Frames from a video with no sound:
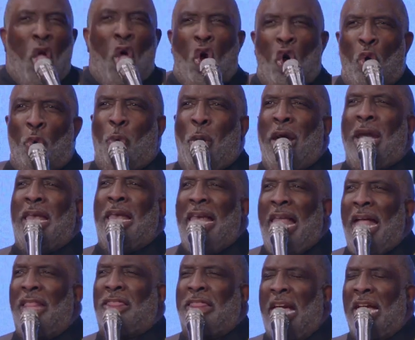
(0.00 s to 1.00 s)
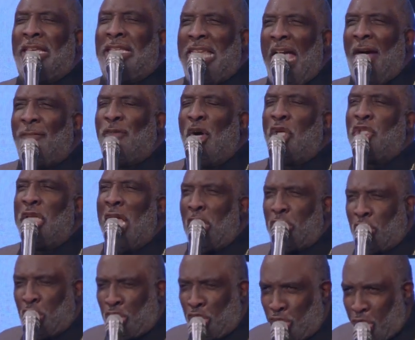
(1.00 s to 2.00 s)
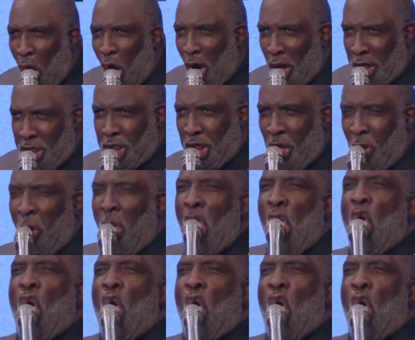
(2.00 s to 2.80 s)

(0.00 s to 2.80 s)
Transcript: who wouldn't let the devil destroy you,